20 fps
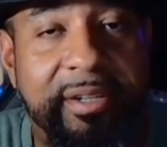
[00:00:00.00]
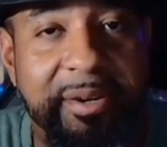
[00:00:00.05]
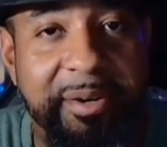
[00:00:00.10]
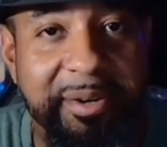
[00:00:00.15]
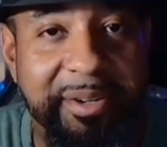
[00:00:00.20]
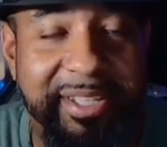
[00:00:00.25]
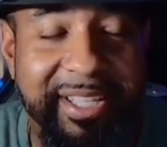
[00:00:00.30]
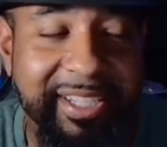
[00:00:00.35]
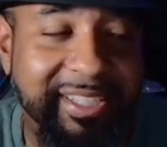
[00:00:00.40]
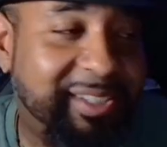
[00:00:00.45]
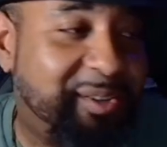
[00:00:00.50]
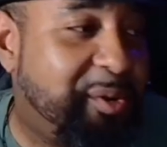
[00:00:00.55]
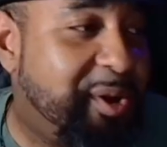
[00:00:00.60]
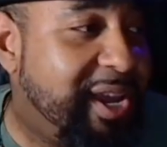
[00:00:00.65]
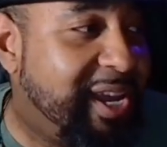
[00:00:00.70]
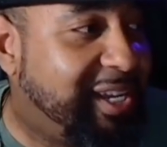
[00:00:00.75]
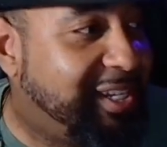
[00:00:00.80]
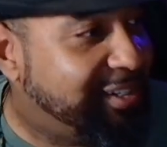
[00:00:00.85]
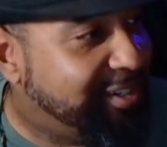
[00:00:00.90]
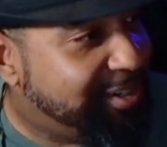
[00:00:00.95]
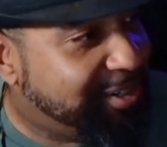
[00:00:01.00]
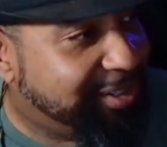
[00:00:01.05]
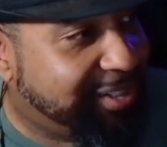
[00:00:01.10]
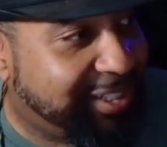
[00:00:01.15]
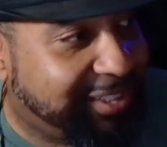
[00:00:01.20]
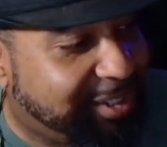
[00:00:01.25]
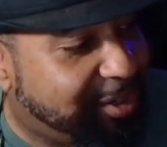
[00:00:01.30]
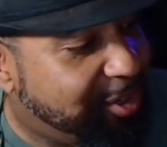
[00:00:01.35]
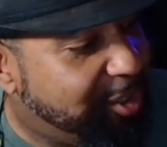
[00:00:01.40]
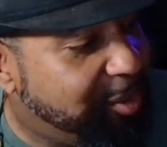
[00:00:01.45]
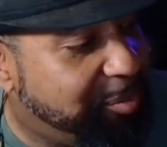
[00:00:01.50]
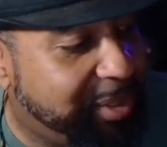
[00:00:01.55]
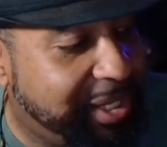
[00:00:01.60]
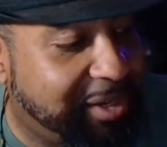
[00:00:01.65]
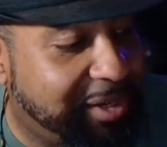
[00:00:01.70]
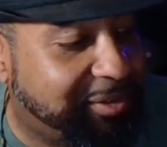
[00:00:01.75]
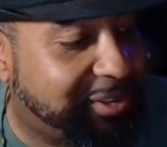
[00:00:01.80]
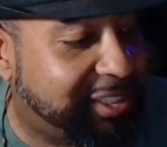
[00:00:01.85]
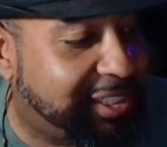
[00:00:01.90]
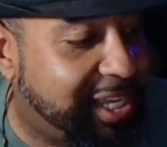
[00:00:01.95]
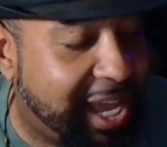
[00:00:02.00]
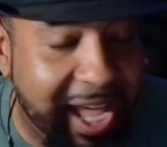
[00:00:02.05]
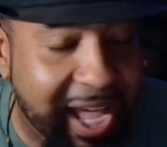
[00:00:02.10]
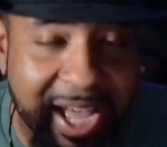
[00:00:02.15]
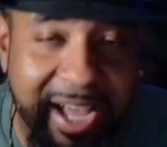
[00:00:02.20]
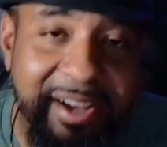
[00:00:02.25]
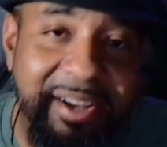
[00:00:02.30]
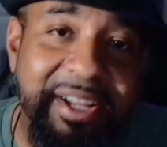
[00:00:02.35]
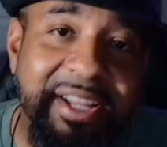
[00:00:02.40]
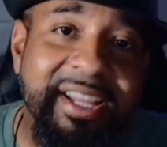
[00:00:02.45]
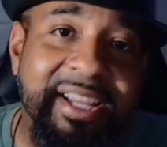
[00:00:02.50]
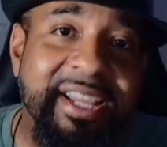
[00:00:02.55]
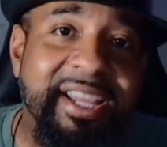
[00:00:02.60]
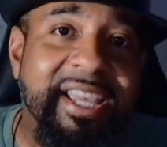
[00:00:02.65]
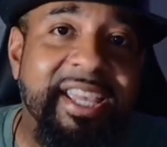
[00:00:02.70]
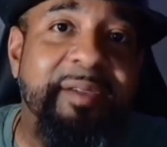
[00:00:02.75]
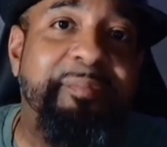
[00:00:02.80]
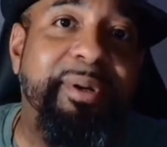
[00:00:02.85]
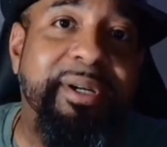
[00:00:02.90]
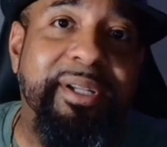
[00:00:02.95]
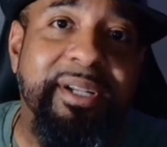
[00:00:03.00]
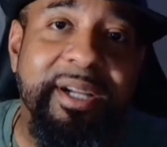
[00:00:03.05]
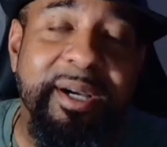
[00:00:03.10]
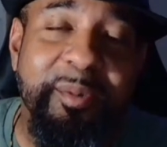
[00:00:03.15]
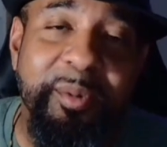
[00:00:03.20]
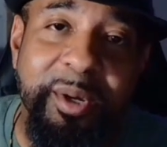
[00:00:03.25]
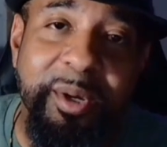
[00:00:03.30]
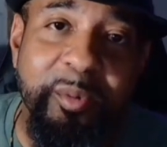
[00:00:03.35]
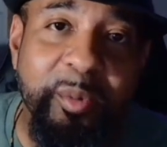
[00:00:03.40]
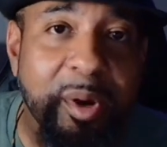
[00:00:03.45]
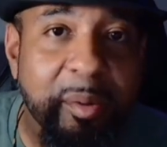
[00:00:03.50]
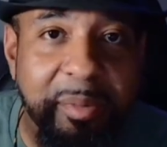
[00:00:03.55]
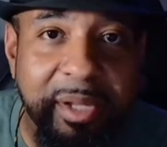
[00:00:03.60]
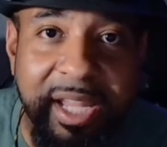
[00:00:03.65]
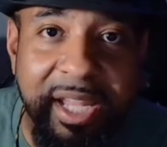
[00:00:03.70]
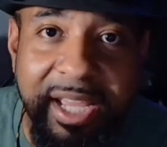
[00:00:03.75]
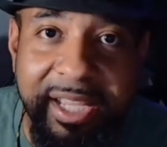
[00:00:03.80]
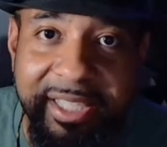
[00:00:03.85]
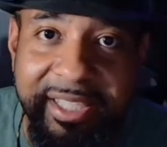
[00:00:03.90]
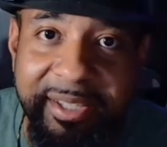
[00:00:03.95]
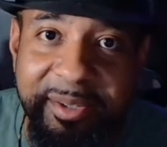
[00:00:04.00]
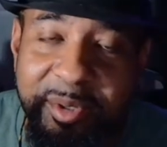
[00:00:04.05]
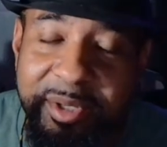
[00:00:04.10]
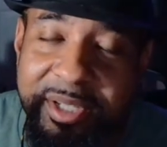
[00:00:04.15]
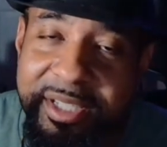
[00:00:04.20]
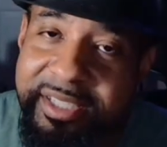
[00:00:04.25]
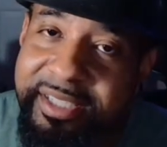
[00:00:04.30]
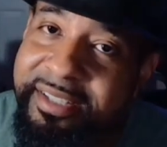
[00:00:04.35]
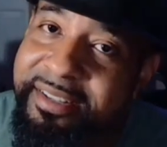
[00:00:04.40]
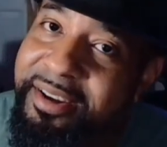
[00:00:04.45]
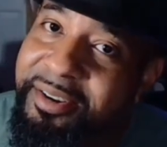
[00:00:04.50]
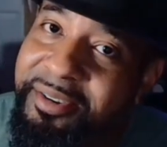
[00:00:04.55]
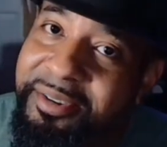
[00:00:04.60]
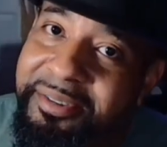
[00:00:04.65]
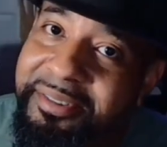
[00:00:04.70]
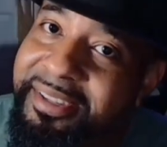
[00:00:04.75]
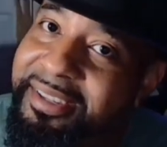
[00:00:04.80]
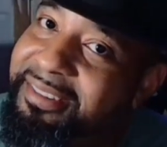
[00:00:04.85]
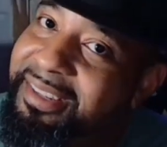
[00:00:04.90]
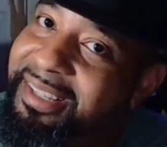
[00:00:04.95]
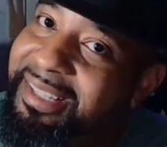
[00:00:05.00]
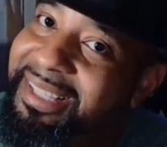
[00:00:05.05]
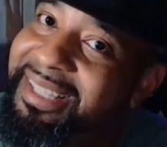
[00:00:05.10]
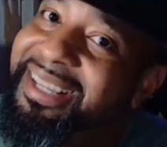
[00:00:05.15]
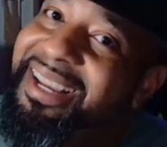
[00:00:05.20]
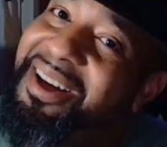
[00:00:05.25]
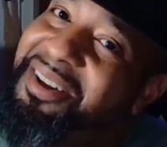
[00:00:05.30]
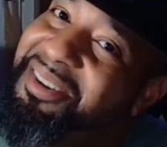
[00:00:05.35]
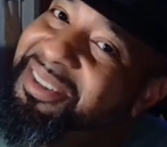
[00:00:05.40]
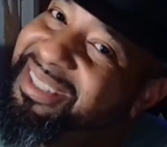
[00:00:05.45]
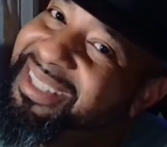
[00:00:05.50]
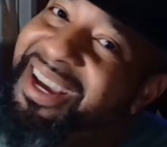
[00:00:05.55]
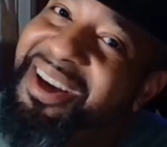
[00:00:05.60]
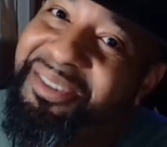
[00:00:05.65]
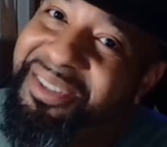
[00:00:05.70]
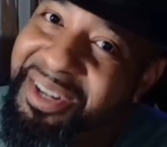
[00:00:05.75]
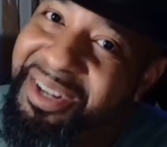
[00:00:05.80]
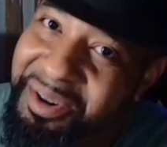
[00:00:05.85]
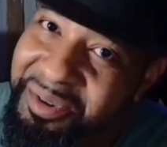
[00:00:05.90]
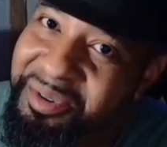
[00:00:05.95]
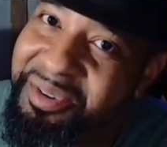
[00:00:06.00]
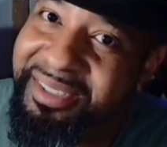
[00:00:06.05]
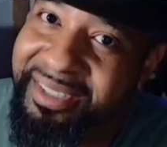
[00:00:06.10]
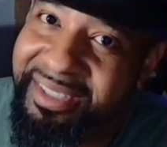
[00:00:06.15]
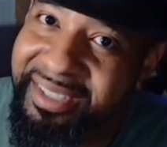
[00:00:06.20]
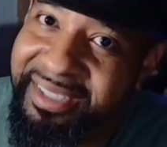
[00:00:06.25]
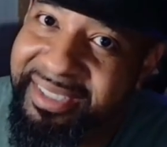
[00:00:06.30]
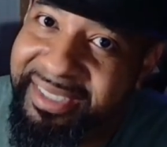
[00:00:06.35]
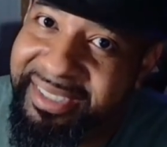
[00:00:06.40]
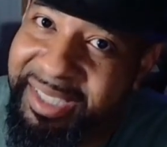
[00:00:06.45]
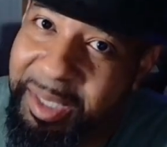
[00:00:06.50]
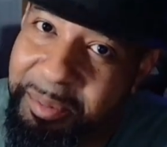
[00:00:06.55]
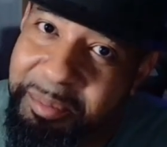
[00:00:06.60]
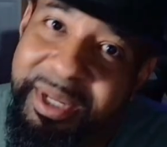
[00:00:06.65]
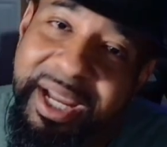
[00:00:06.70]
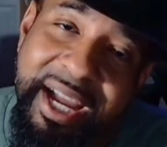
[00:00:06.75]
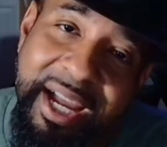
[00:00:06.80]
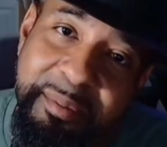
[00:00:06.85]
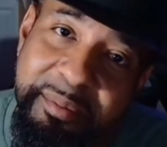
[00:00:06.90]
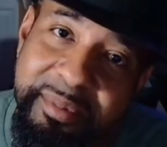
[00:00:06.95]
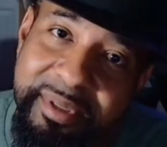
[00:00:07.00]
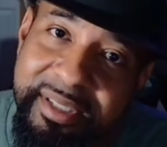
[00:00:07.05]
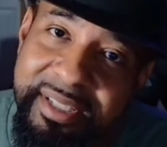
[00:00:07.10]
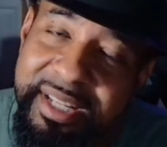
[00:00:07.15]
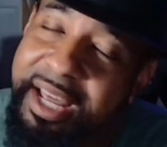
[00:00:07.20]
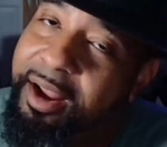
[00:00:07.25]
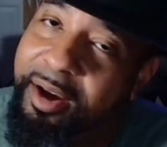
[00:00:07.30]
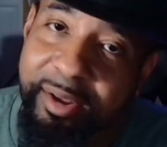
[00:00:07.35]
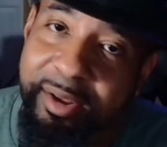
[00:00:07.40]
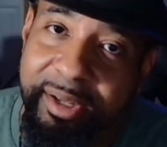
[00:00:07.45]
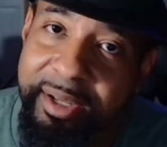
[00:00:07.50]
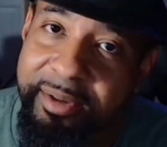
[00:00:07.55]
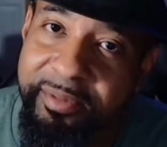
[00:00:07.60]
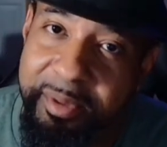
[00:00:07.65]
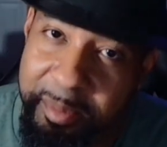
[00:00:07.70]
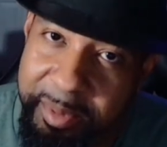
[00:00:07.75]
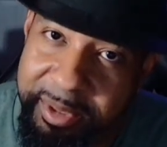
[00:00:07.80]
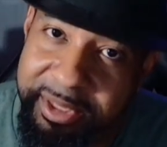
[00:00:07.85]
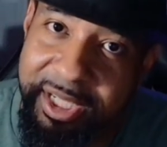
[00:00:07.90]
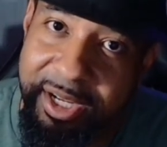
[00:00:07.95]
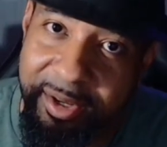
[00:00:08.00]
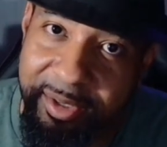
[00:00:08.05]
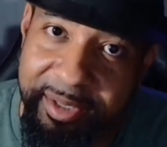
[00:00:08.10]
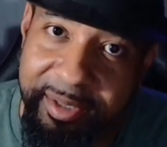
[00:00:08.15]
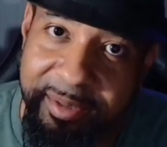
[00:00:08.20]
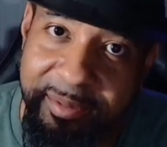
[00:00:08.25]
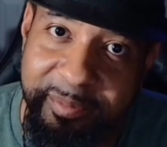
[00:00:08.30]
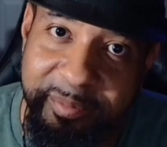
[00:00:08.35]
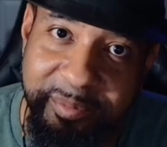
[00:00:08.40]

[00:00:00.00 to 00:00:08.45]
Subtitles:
Because Craig and Earl done told him he don't see how he put up with a woman like you. Because, you know, y'all know sometimes. Not all of you, but y'all know.